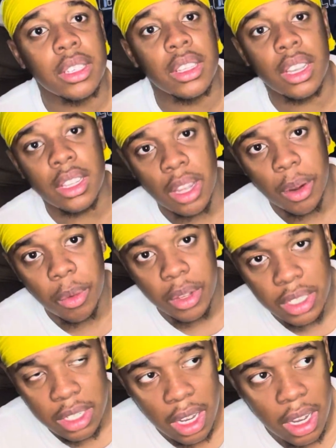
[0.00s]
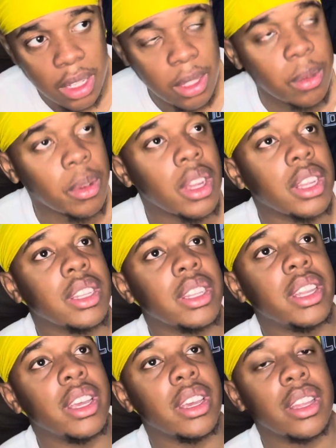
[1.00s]
Then they re-signed him.
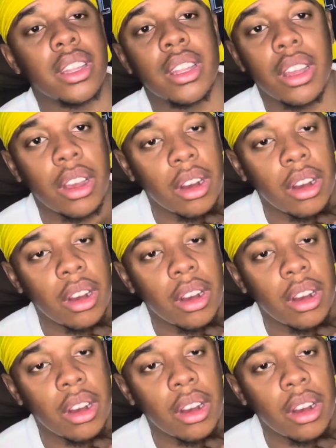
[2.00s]
Then,